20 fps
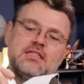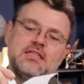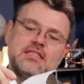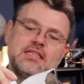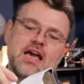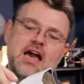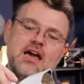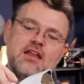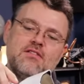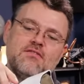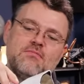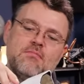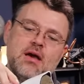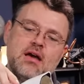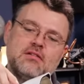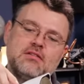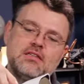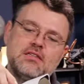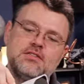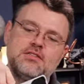this kind of
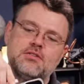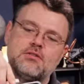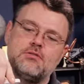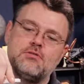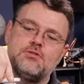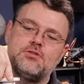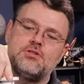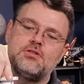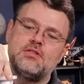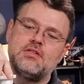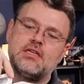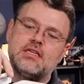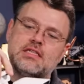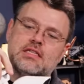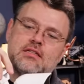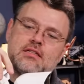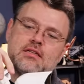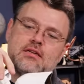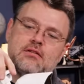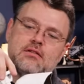mounting solution is
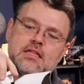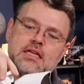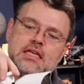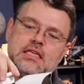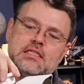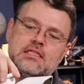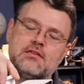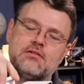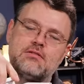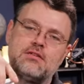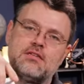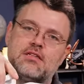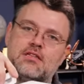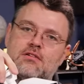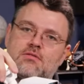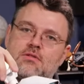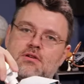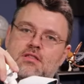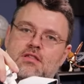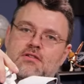a little easier to
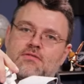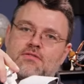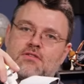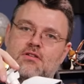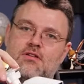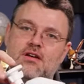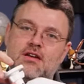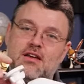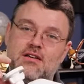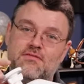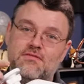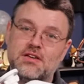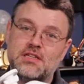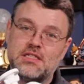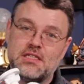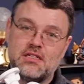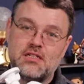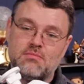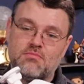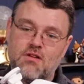deal with if you're in a
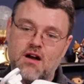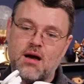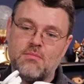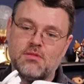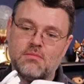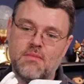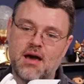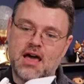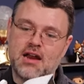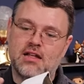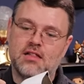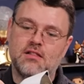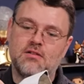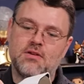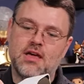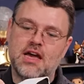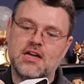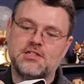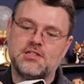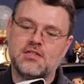physically problematic
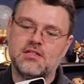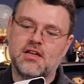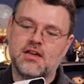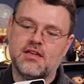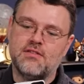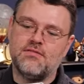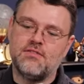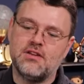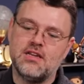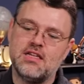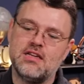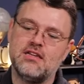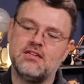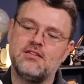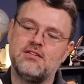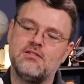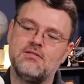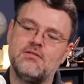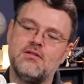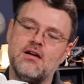location, like if you need it
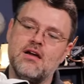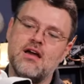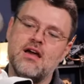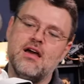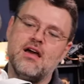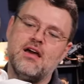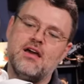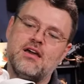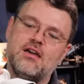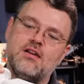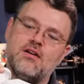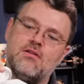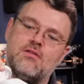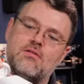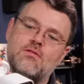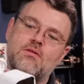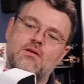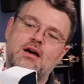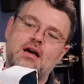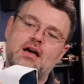to you
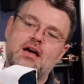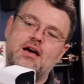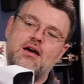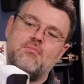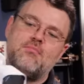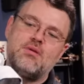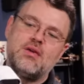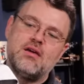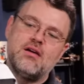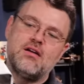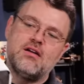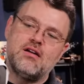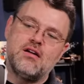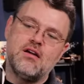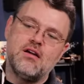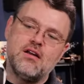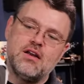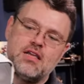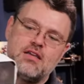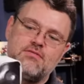know be on an
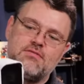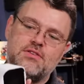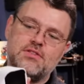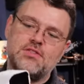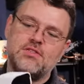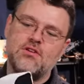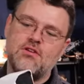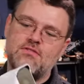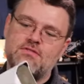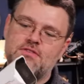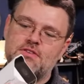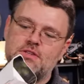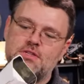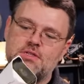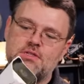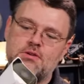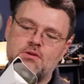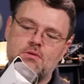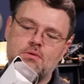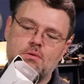uneven
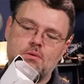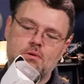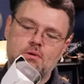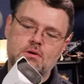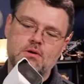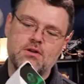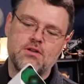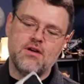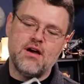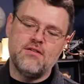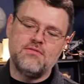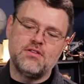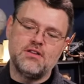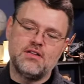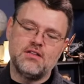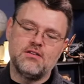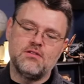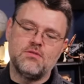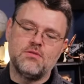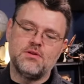surface or you have to
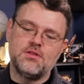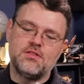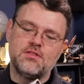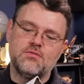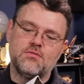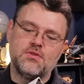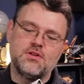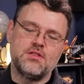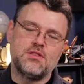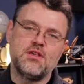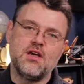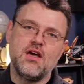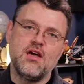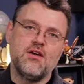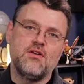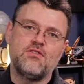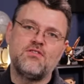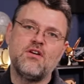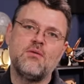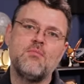deal with with
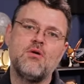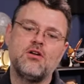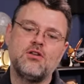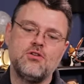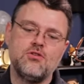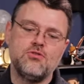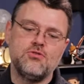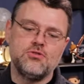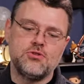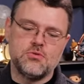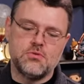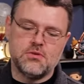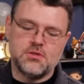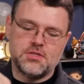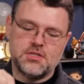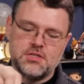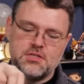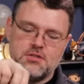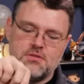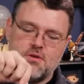some unusual
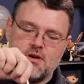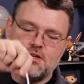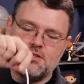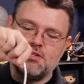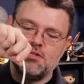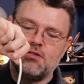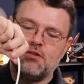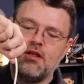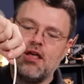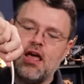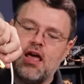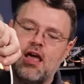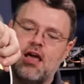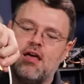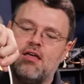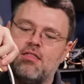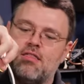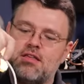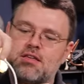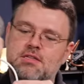situation.
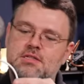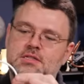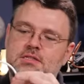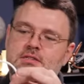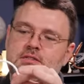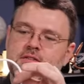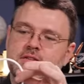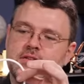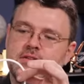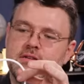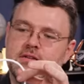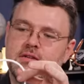This